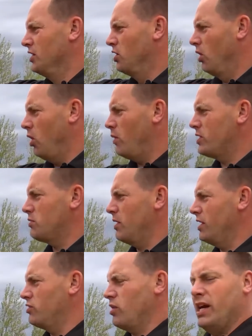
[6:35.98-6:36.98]
You always
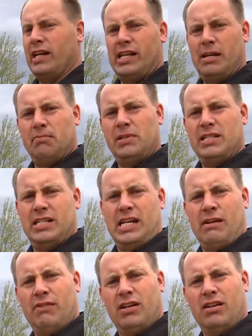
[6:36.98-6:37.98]
want to try and keep these
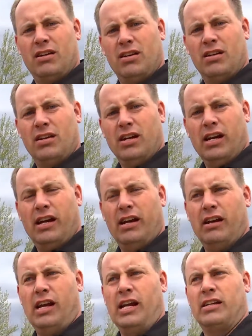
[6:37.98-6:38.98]
even,
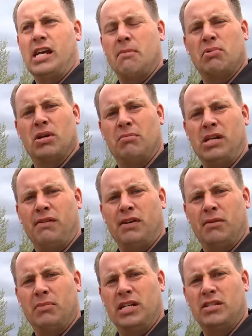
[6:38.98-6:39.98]
and keeping them
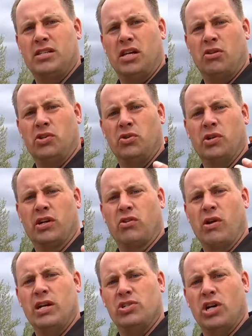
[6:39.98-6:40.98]
even means that you're doing a
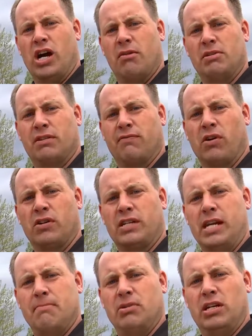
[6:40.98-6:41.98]
great job as far as
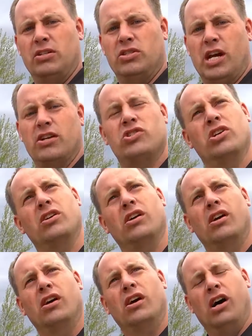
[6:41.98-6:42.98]
keeping tension
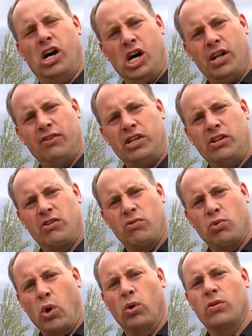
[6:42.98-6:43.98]
on your
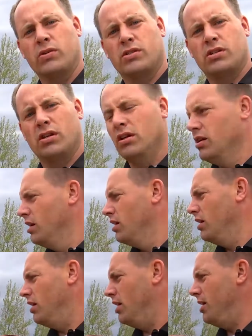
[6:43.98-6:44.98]
rollers.
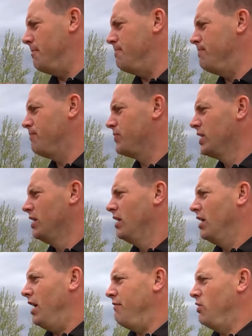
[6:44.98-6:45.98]

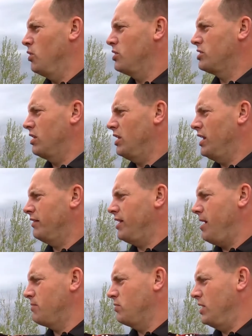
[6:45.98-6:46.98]
I've noticed a lot of
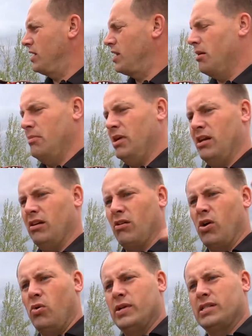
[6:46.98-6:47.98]
times when they come in, they're
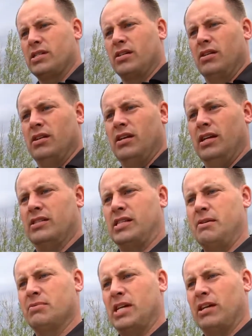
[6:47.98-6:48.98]
always, it
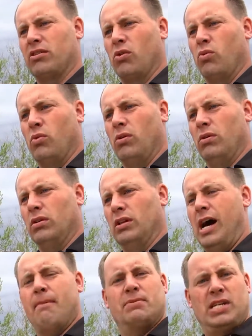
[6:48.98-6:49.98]
seems like they're
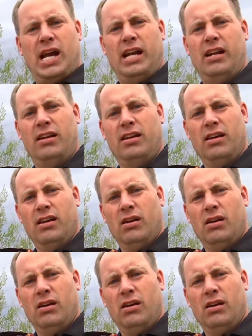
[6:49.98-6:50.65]
lopsided,